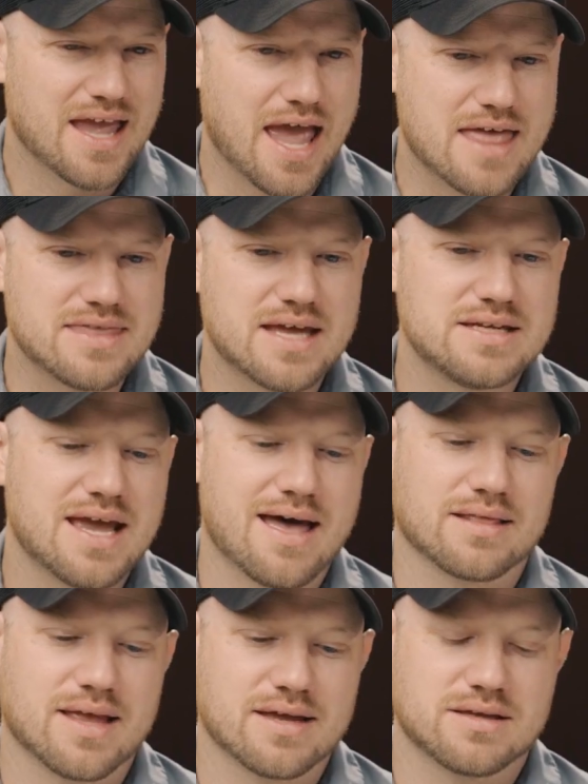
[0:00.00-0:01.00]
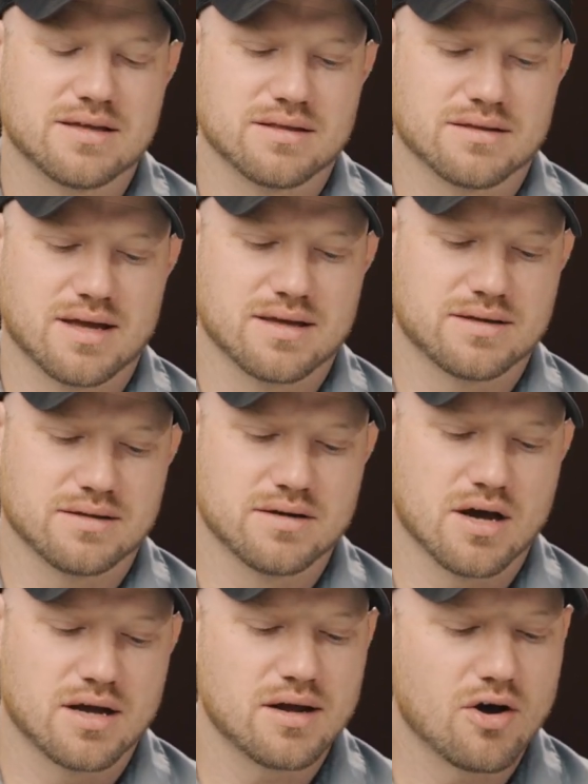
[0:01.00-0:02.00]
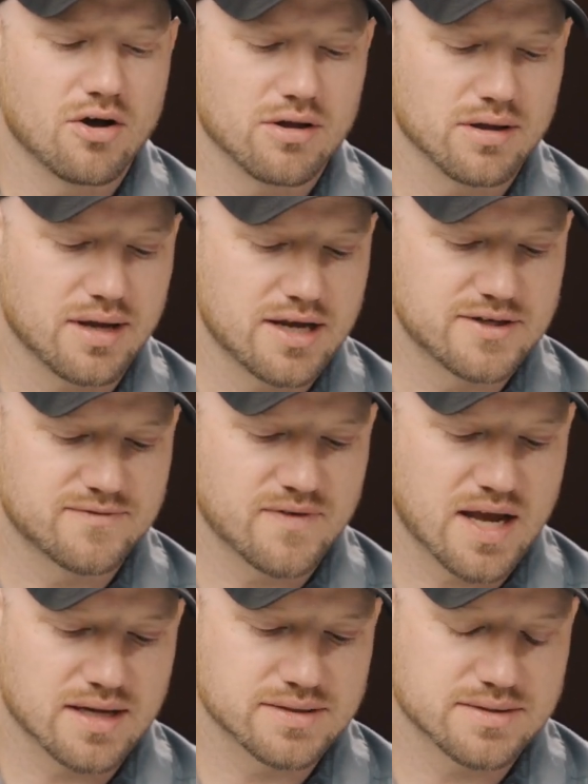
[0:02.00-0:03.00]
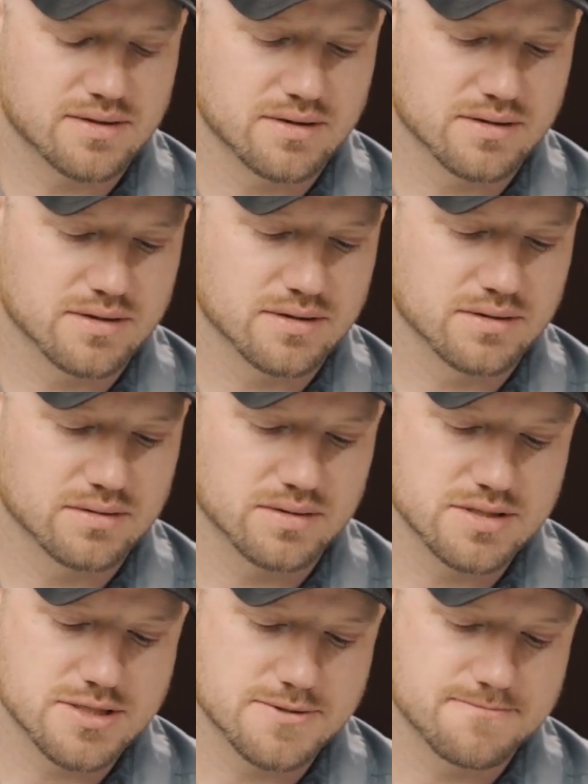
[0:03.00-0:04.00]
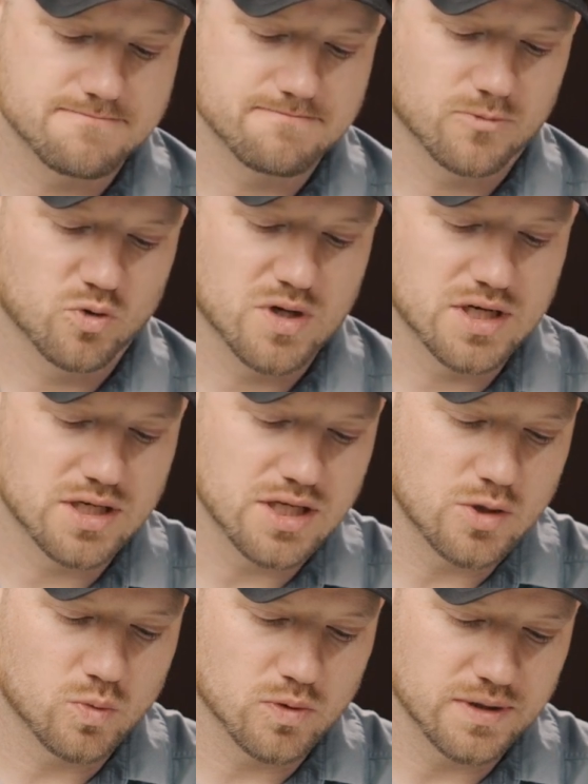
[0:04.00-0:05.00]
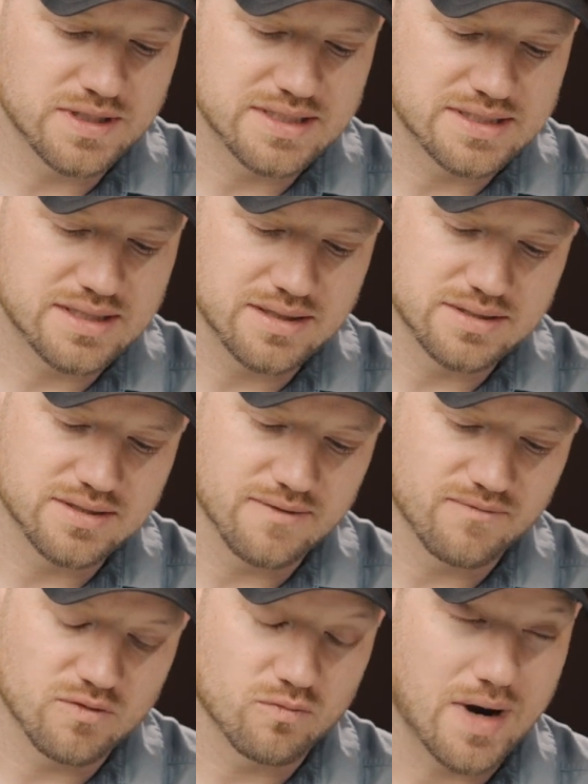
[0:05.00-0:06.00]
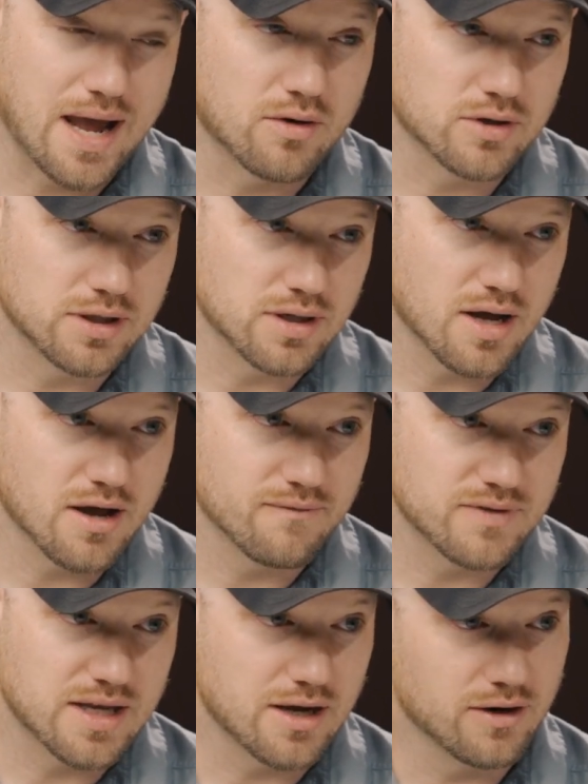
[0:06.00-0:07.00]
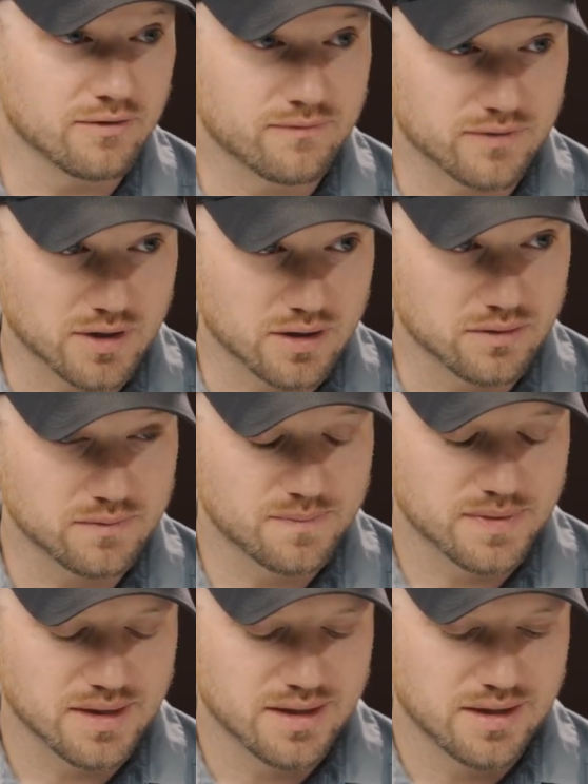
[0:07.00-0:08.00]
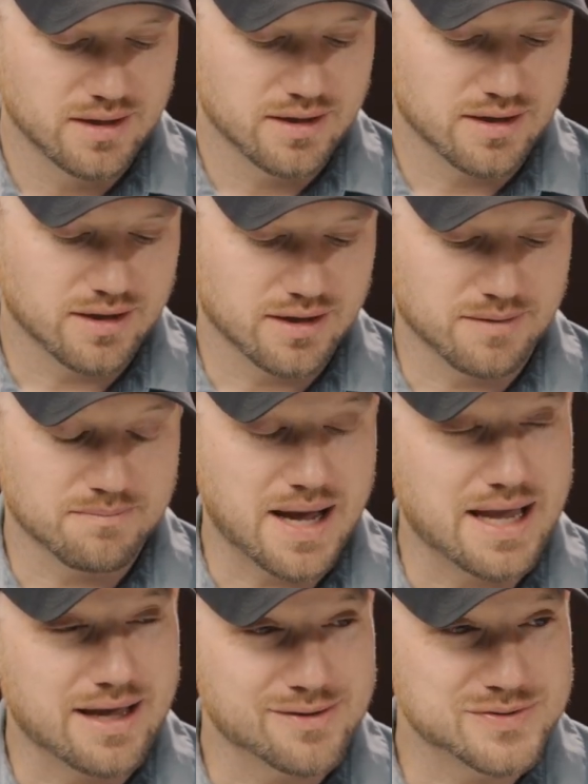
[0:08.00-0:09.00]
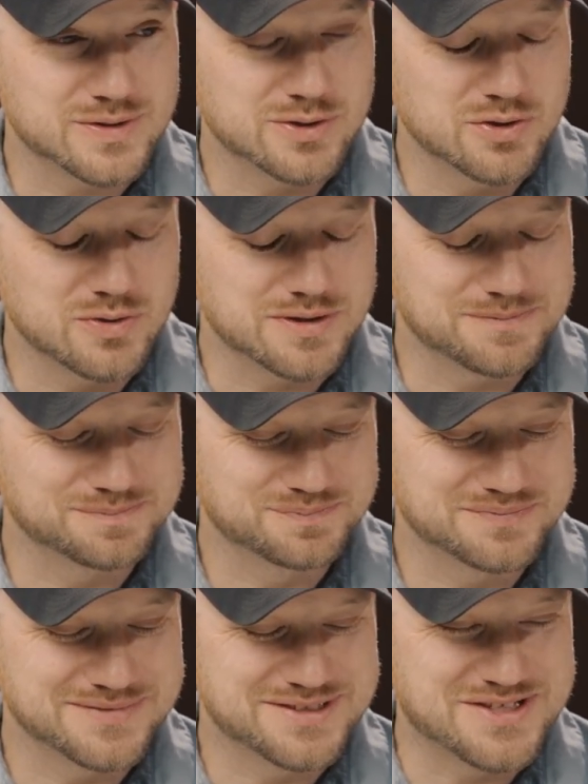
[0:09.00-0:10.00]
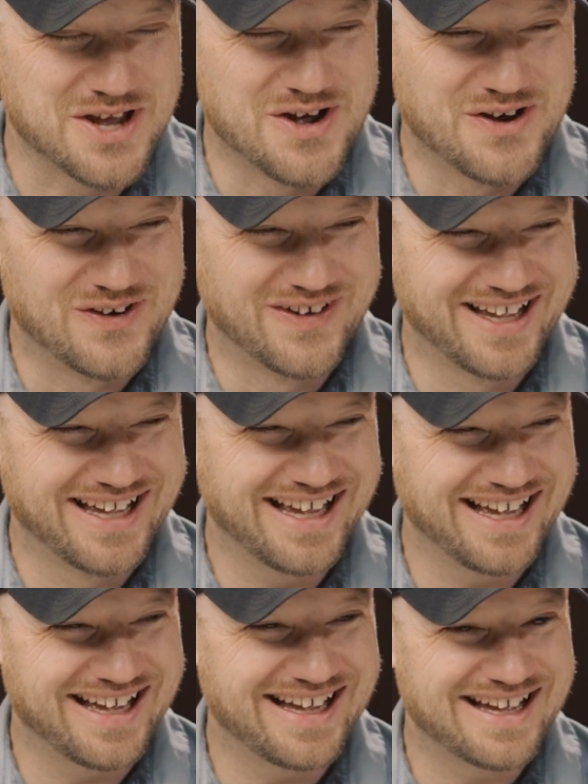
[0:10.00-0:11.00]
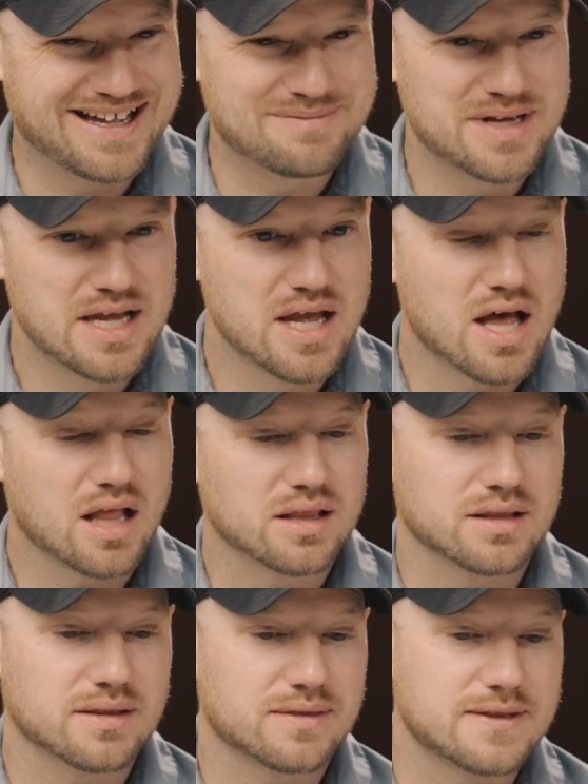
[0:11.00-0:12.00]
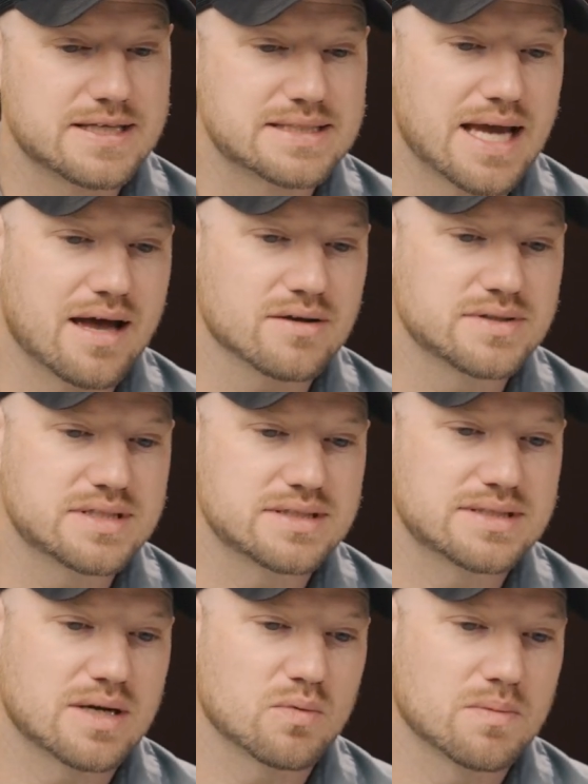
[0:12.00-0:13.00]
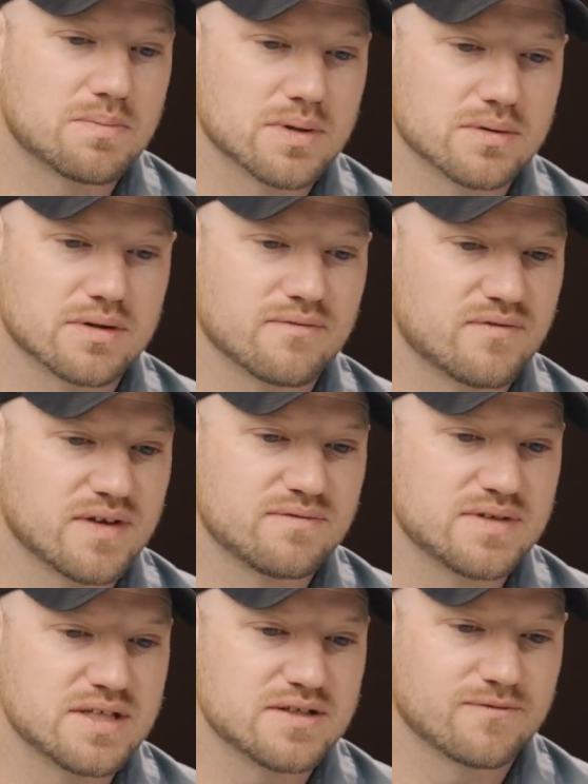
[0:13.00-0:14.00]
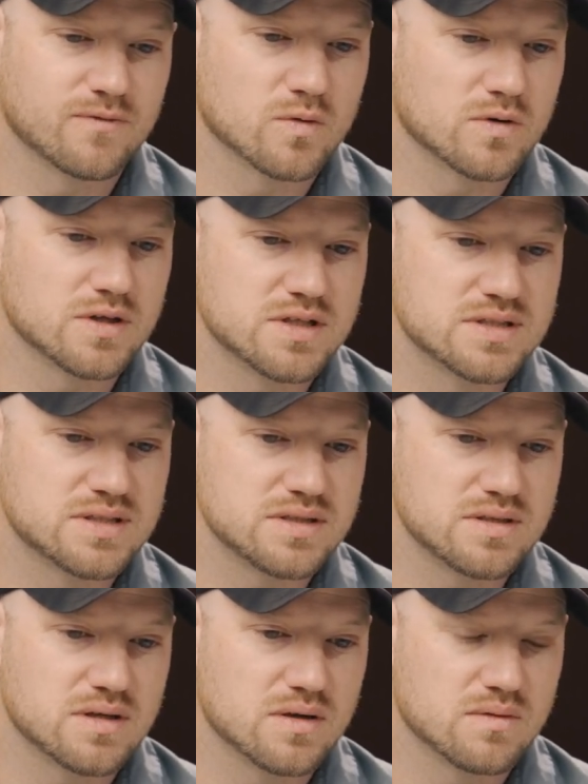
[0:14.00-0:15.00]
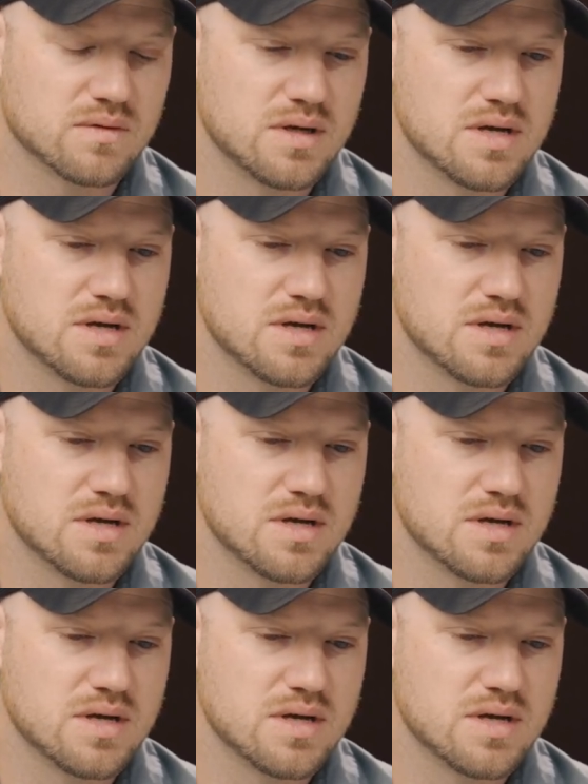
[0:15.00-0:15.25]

And then, like not all HVACs are created equal in the sense of the routing of the airflow. Mm-hmm. My house included. So these houses that were built in the 50s, 40s,